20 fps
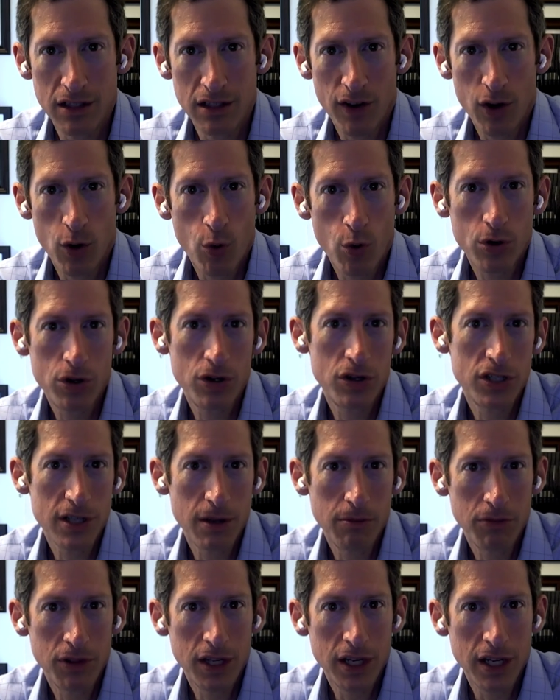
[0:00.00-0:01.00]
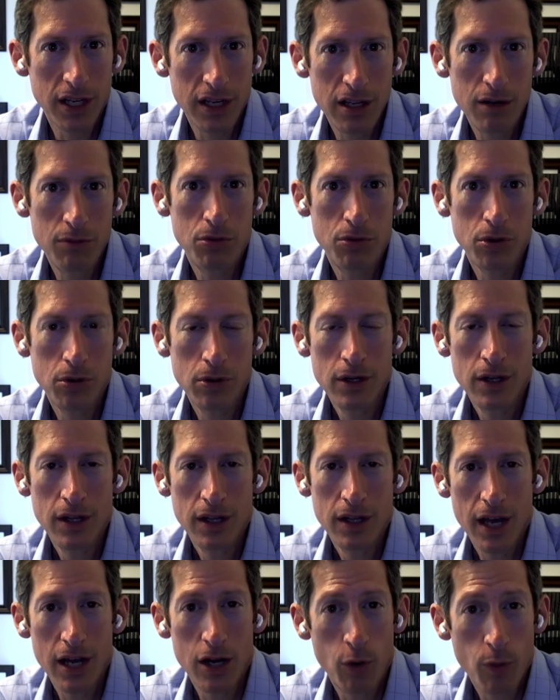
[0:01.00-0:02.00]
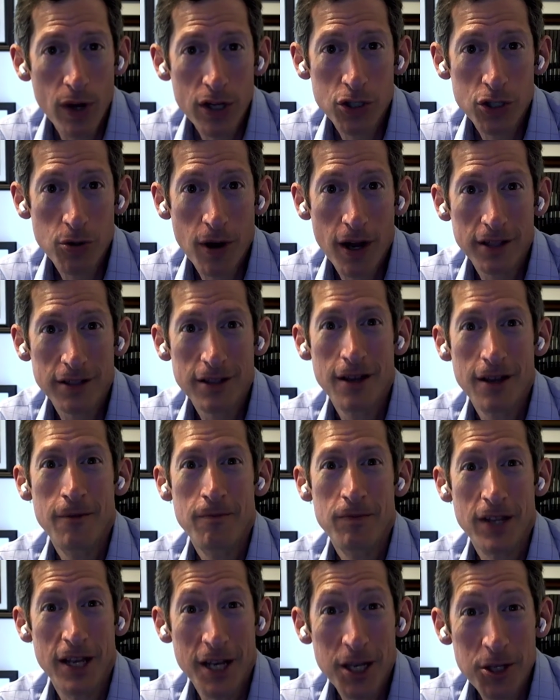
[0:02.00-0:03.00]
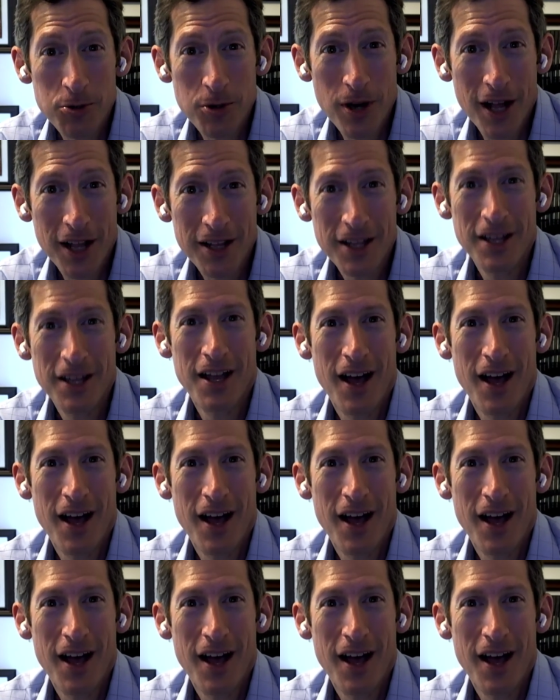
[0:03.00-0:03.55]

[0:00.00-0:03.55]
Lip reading: If I order something in Hebrew at a restaurant in Israel,